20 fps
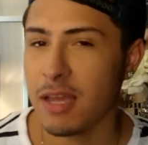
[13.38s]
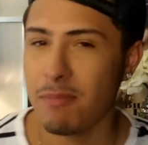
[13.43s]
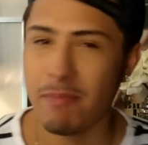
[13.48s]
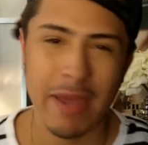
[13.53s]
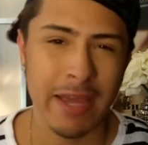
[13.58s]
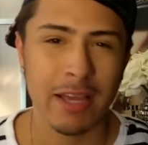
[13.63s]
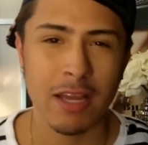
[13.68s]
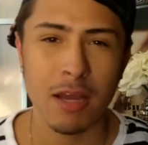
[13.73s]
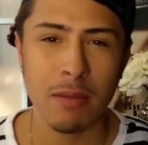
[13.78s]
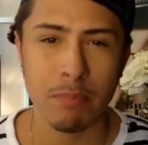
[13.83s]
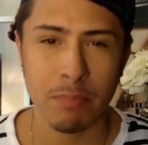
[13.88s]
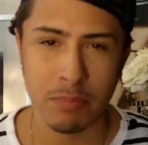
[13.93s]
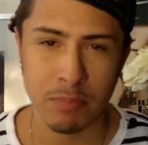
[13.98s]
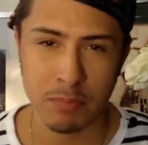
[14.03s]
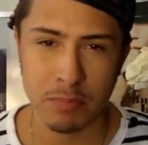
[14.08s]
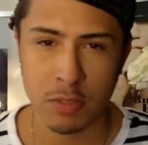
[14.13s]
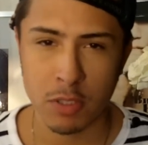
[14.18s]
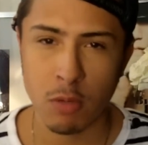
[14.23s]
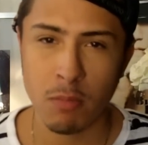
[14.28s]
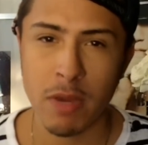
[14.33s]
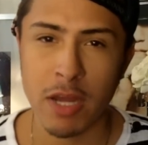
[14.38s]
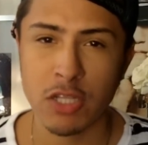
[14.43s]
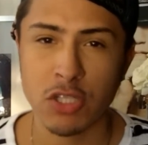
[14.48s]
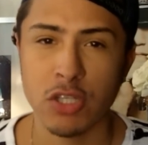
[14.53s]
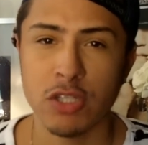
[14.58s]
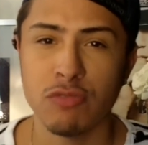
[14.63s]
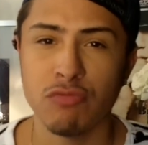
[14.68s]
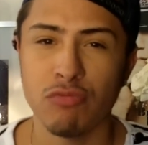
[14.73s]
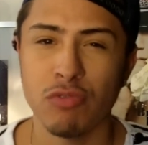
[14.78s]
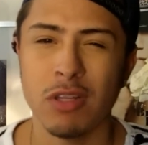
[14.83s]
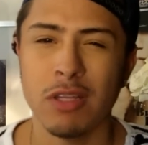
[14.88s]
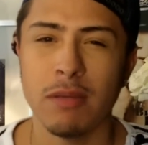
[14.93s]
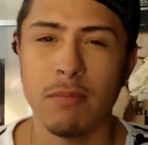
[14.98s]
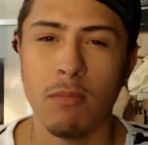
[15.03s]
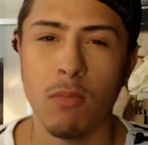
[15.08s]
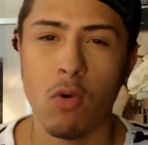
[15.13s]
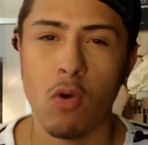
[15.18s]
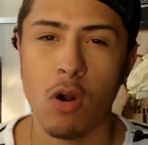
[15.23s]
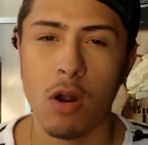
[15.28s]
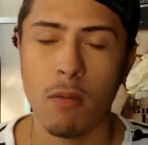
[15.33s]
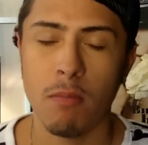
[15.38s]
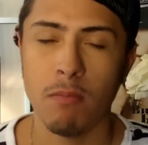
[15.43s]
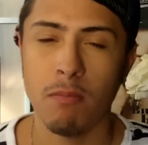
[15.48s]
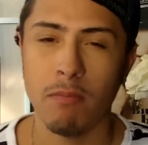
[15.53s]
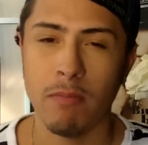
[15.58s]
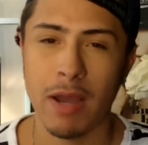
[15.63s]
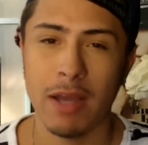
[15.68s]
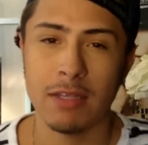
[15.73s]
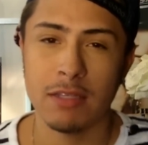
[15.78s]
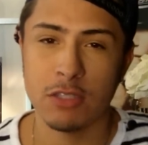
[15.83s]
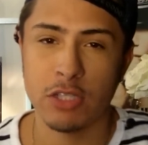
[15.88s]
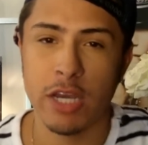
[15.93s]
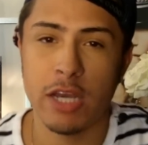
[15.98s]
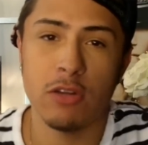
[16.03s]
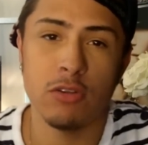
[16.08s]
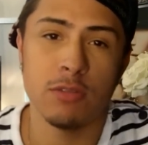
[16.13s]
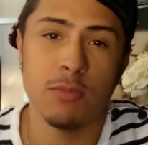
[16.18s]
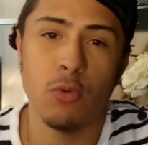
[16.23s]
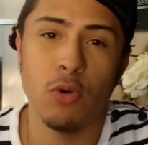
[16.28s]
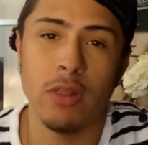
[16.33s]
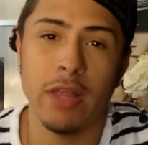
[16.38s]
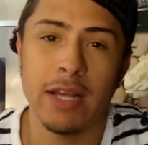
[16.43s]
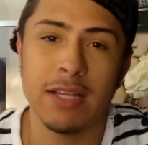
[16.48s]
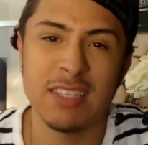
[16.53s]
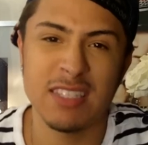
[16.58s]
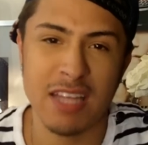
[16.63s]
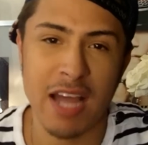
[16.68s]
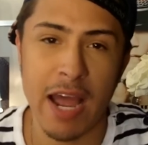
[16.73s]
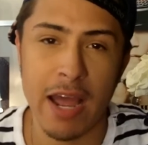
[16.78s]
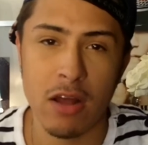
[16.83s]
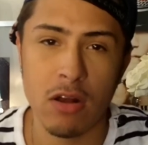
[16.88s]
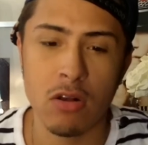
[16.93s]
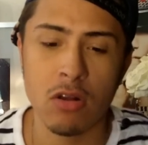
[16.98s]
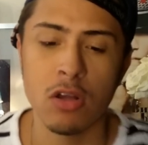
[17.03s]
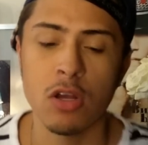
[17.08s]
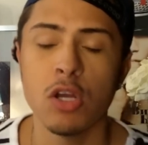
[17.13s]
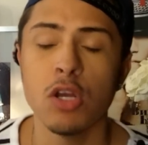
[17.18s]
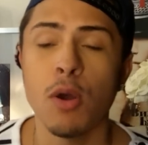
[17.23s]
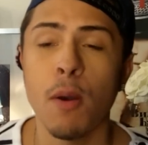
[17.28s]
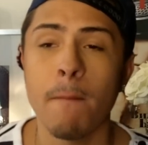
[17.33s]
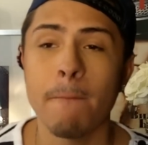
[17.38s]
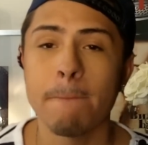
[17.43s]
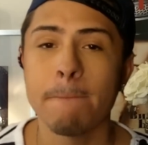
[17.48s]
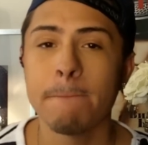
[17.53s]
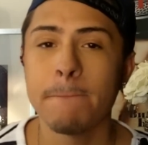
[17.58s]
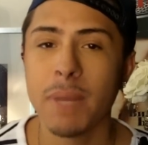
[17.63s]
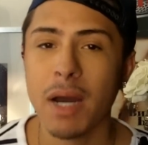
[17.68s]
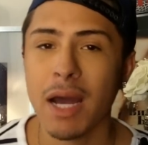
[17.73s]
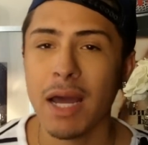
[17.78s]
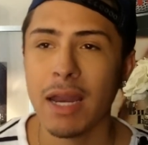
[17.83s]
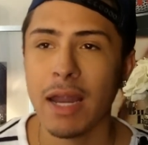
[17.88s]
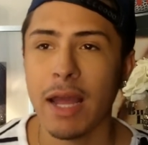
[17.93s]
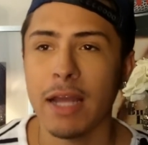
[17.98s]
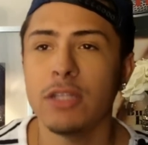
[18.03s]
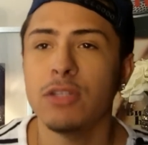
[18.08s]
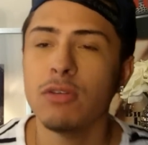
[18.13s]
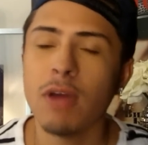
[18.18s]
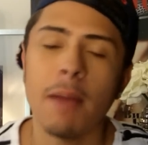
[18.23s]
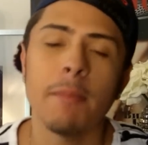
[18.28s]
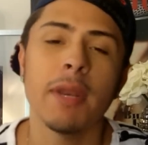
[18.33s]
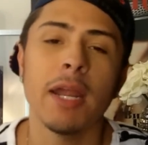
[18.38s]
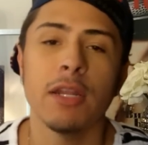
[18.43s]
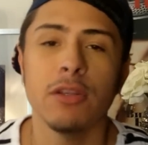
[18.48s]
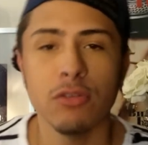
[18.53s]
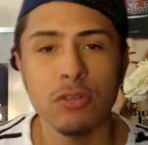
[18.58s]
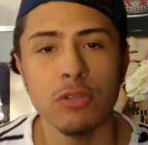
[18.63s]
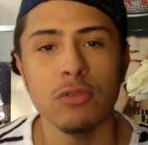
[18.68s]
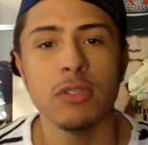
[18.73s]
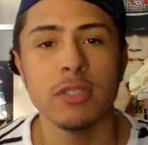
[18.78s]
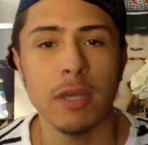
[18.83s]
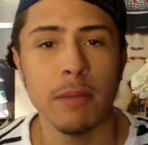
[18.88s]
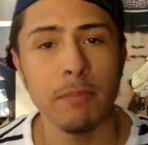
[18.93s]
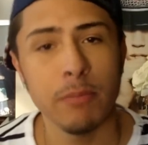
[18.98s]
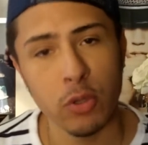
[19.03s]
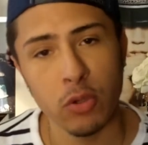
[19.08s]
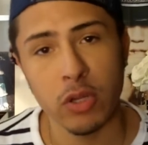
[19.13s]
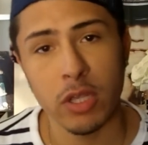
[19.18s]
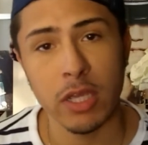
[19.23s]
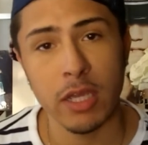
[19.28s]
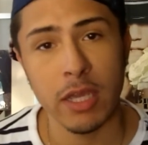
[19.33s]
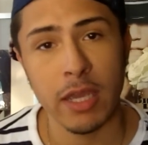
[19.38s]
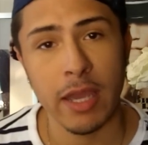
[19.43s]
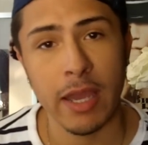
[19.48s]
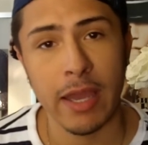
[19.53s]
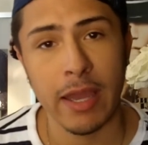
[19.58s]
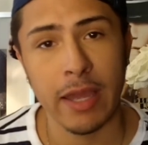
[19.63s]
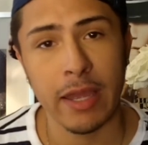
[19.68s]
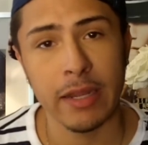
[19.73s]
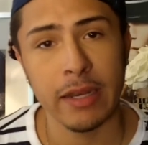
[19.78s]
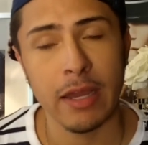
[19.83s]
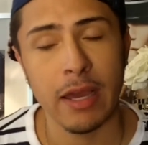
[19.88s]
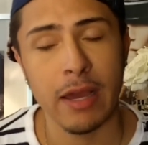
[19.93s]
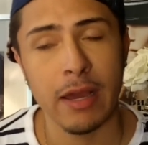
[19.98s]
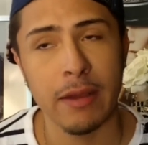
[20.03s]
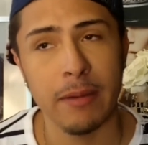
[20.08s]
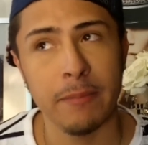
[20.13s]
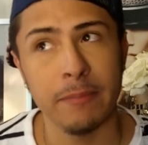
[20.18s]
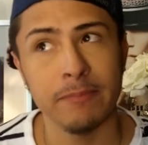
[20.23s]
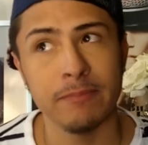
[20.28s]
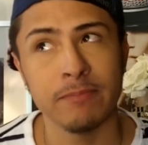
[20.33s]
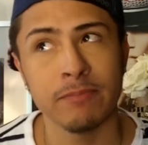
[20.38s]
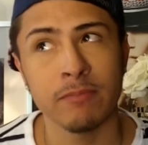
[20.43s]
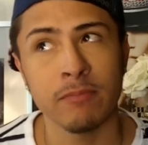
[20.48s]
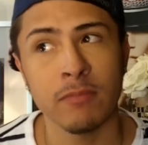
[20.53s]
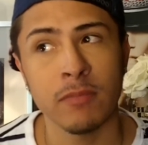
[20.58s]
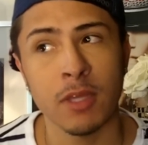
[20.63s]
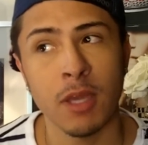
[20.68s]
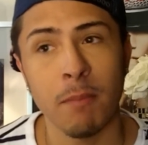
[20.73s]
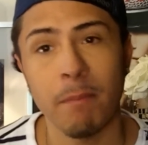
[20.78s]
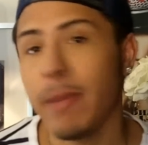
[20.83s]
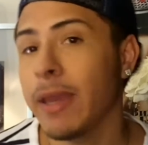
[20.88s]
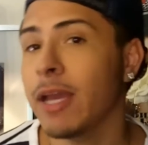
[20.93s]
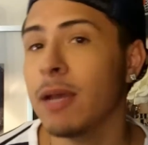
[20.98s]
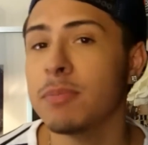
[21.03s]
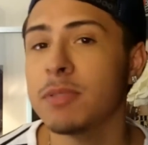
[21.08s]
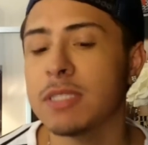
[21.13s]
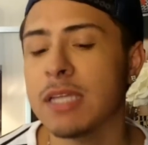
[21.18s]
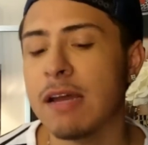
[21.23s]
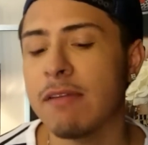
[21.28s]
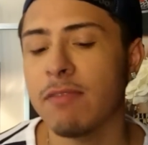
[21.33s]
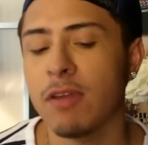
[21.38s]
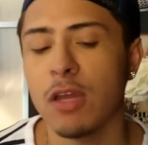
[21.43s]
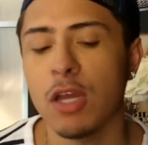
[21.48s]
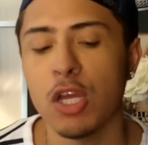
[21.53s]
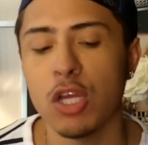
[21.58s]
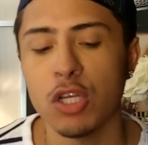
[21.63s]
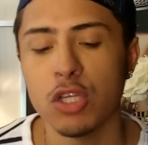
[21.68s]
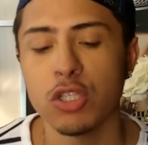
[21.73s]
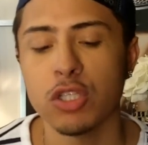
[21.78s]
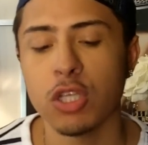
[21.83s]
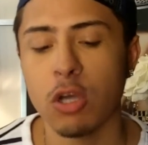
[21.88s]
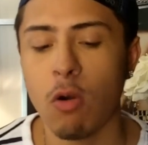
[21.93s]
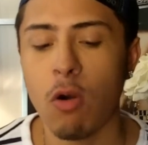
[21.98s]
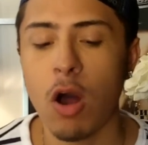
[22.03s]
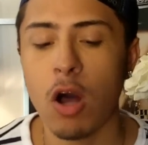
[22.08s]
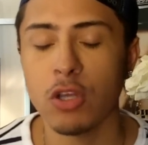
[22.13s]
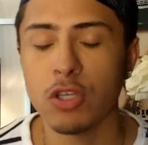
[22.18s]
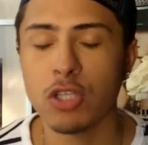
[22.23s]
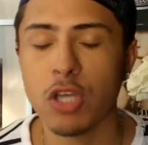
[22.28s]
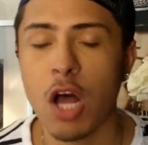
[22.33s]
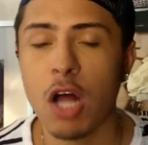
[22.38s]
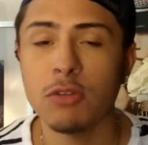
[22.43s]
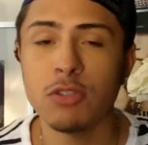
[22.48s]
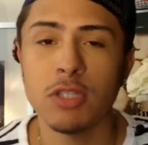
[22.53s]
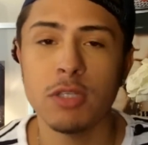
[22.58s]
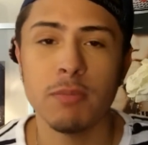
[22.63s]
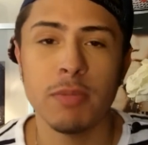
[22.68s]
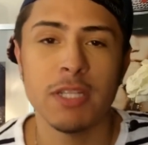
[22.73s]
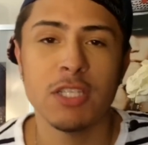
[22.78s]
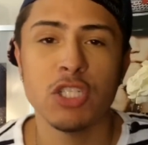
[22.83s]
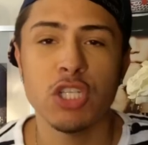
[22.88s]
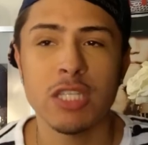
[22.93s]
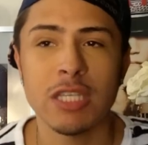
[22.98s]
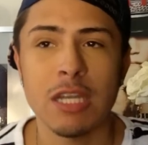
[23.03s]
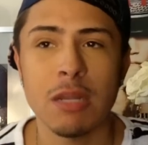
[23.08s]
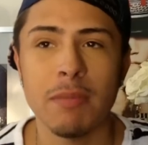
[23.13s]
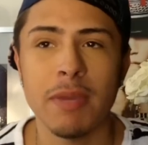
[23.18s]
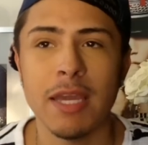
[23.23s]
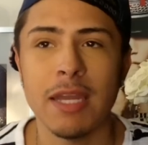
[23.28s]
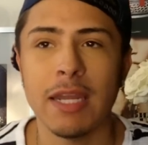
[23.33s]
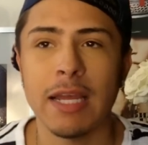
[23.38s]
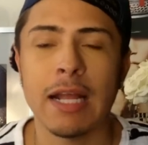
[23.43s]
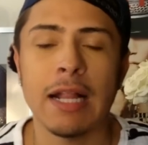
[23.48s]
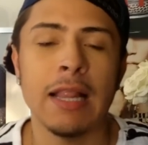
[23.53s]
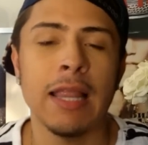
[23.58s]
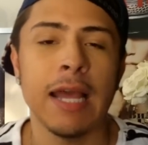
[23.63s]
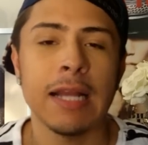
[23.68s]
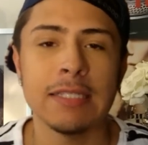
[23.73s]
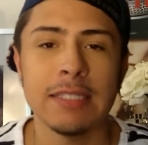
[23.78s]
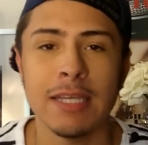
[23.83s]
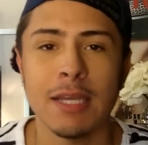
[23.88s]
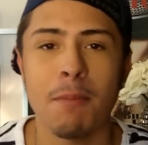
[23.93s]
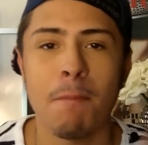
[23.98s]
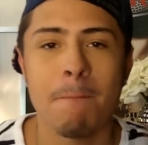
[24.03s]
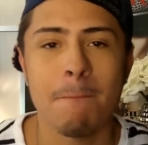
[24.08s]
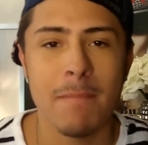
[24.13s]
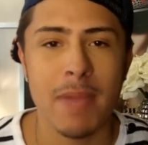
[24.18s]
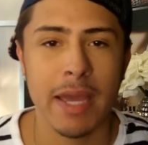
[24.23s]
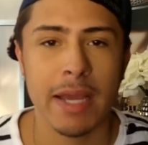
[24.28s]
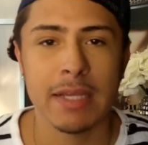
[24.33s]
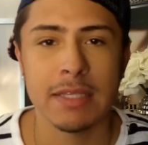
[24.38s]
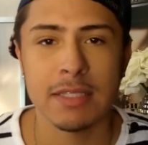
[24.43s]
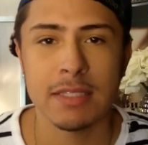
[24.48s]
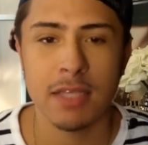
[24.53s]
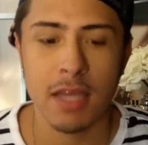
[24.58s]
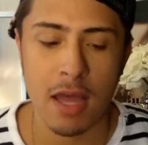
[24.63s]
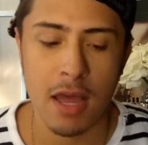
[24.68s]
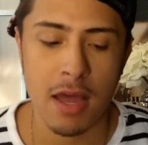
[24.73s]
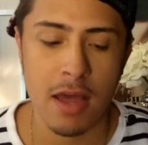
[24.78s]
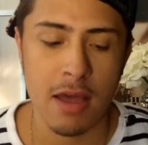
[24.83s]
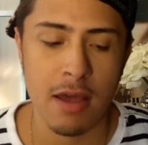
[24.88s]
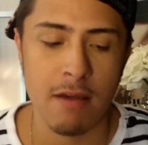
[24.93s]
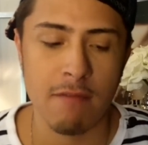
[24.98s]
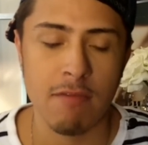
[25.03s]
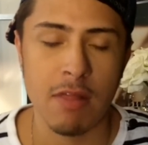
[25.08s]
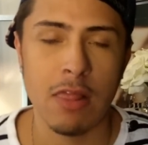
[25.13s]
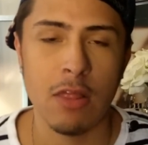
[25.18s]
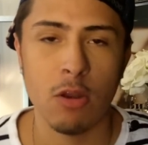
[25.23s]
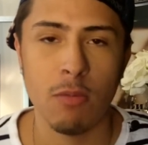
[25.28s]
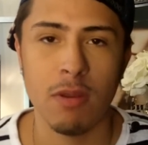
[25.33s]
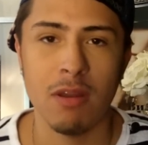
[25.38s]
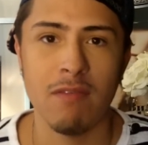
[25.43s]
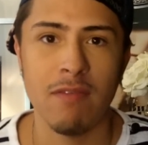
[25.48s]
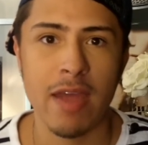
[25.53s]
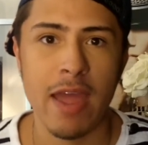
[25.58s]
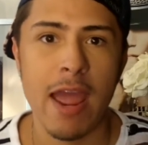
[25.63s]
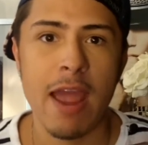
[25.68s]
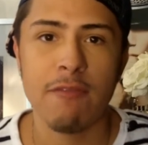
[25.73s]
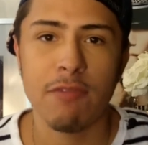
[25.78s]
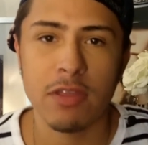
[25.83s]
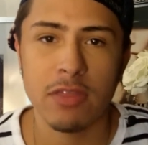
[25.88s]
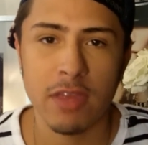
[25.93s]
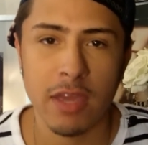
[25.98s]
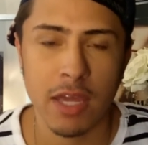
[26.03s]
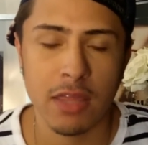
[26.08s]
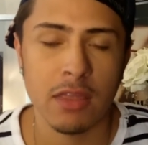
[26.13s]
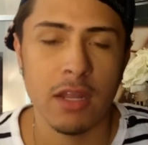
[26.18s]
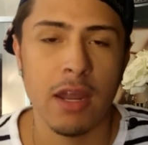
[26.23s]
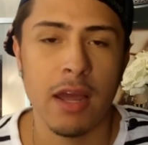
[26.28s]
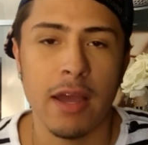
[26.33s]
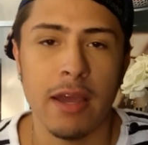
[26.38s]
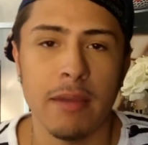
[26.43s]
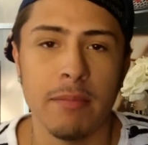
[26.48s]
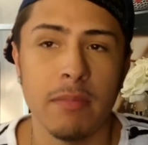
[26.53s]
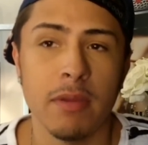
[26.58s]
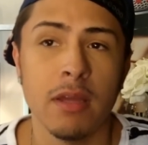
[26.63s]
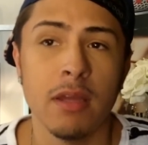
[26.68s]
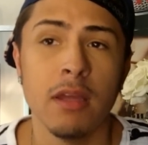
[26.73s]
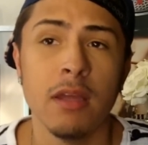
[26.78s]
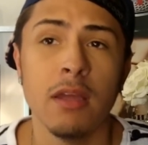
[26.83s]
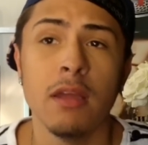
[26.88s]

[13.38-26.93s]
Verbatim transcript: and makeup so much it's really more my channel's more like style but i do i mean i do do some beauty and um, makeup stuff so I'll, I'll it's just going to be an eclectic mix of a little bit of everything that i'm